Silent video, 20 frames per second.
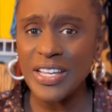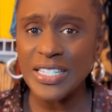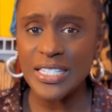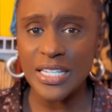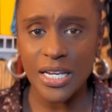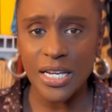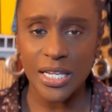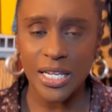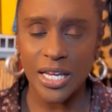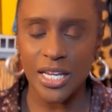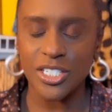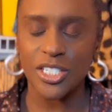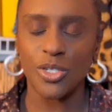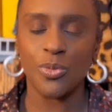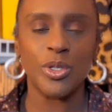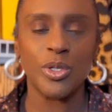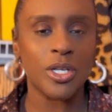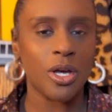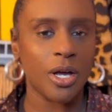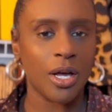at Decollection,
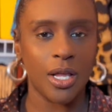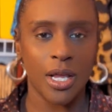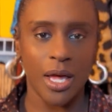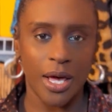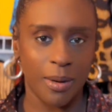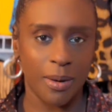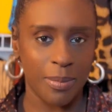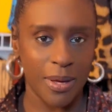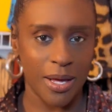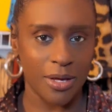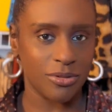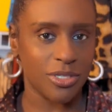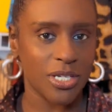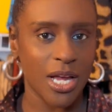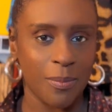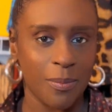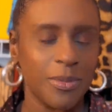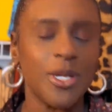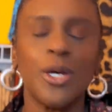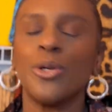we talk a lot about
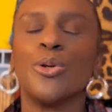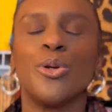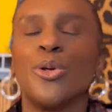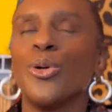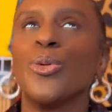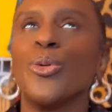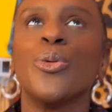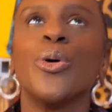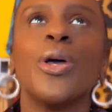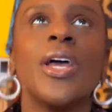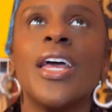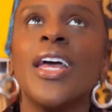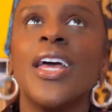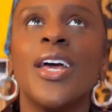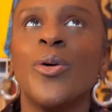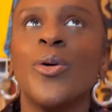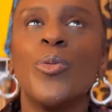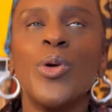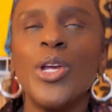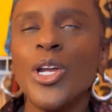shop. No.
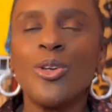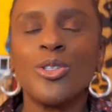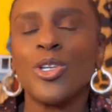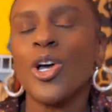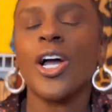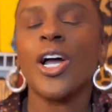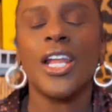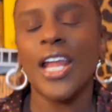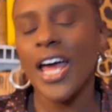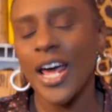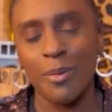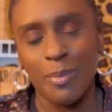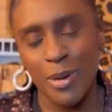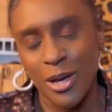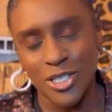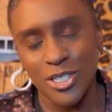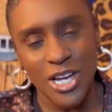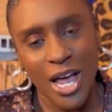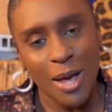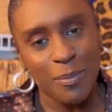We don't talk a lot
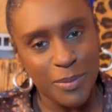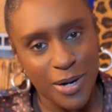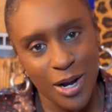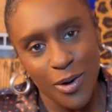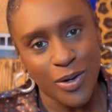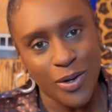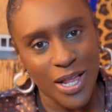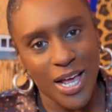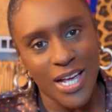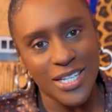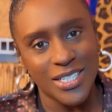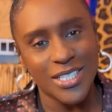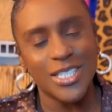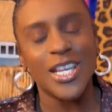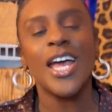about shopping our closets.